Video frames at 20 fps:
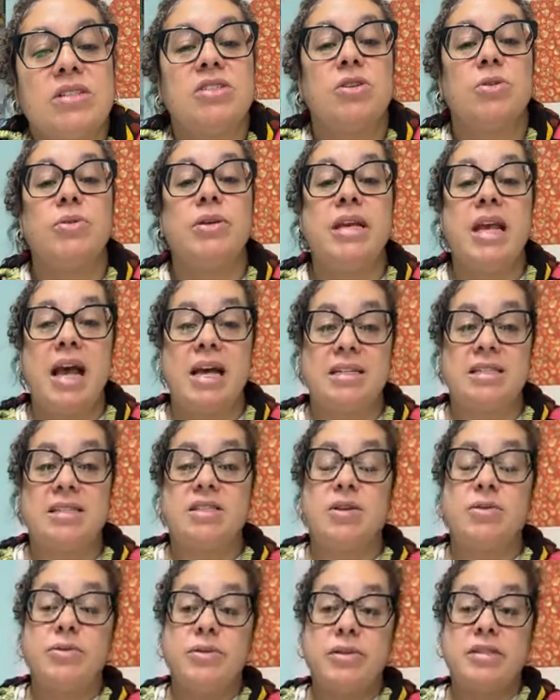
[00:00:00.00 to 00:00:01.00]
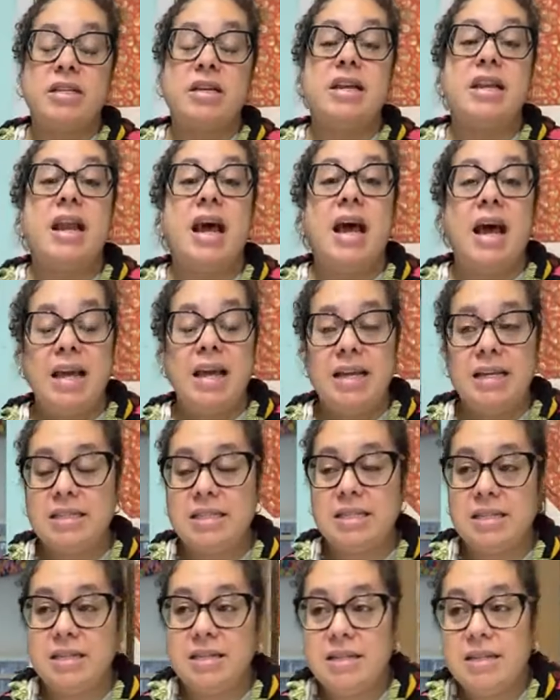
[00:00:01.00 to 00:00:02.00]
So yes, so
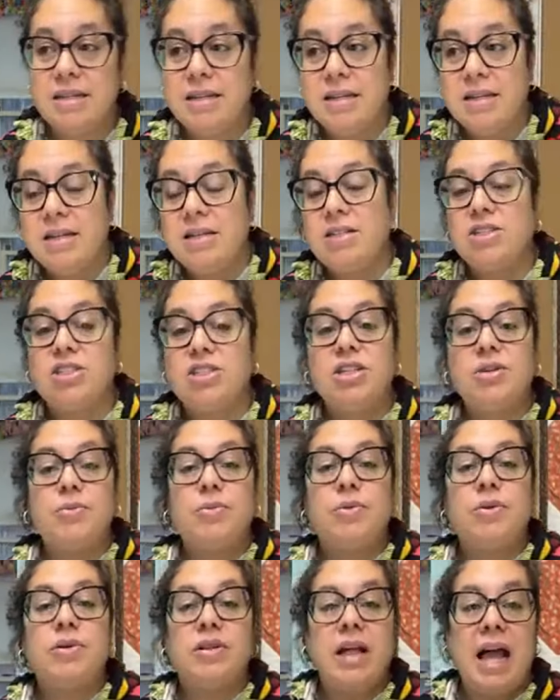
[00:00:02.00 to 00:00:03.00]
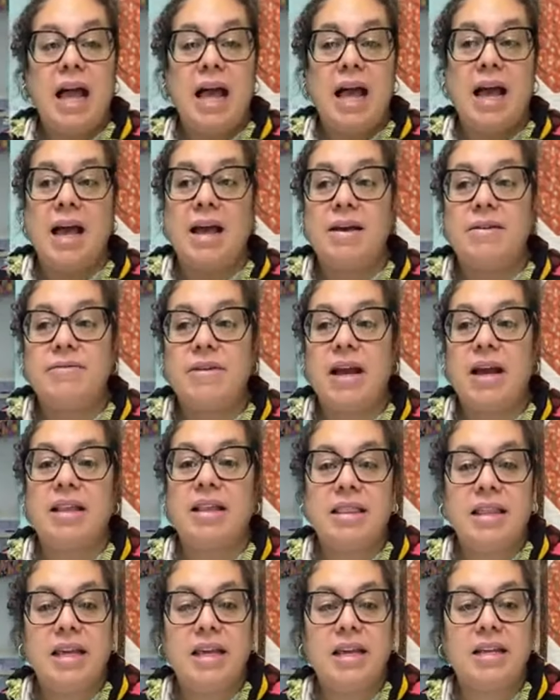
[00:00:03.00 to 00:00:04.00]
tonight she will have, I
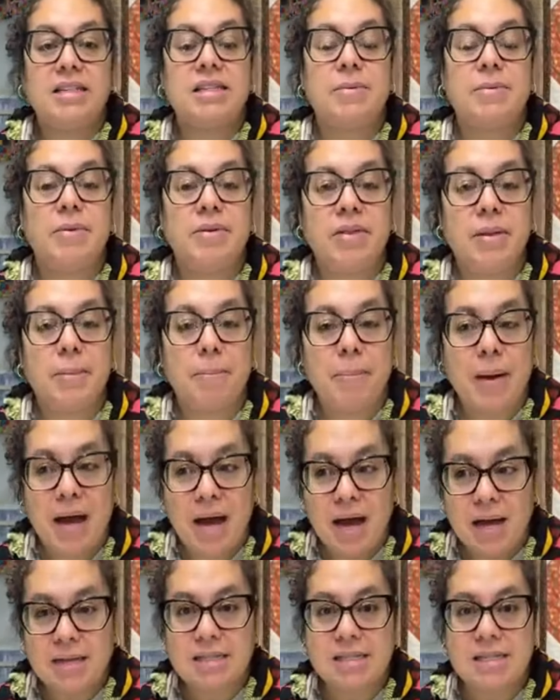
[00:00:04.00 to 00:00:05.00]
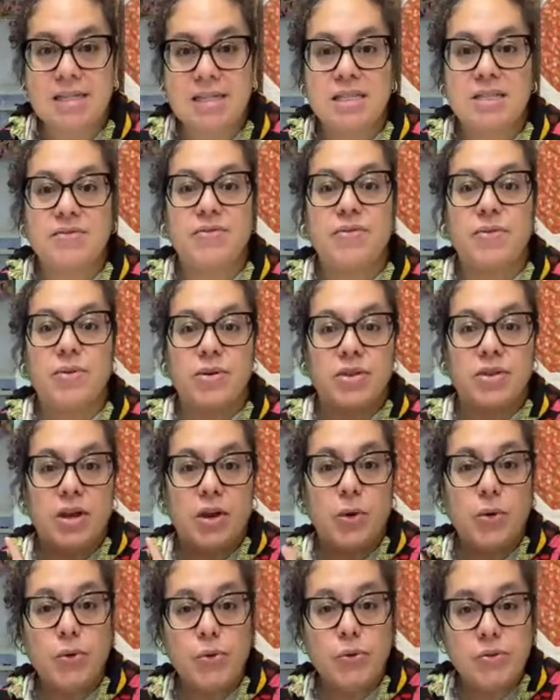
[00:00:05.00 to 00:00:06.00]
think, some of the boxes for the
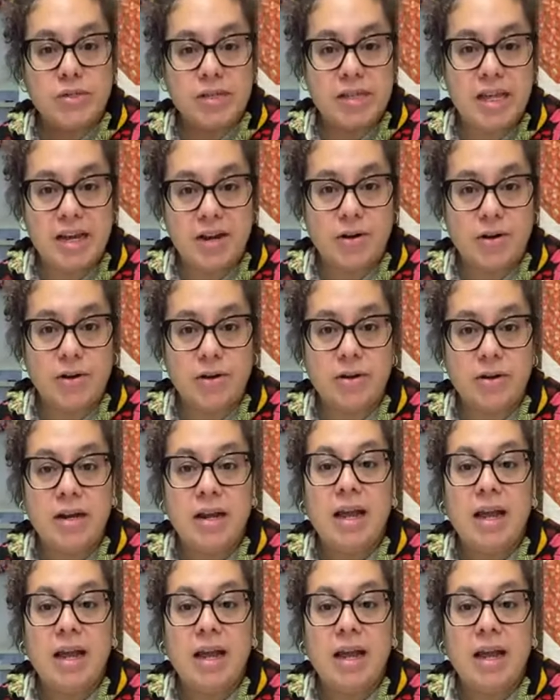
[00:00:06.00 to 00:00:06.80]
Who's There.